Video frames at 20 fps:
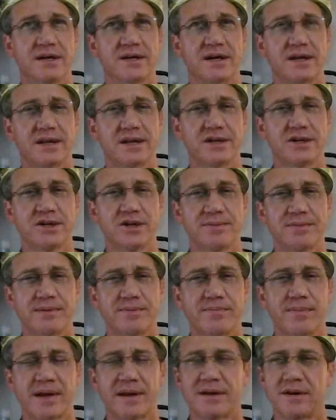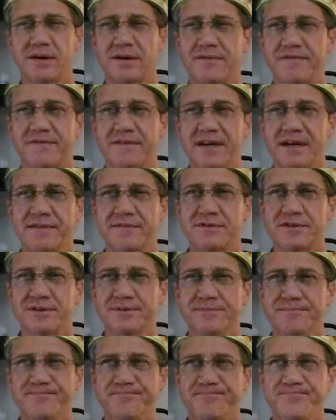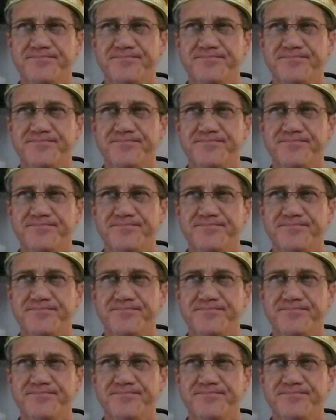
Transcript: got a little bit better flavor.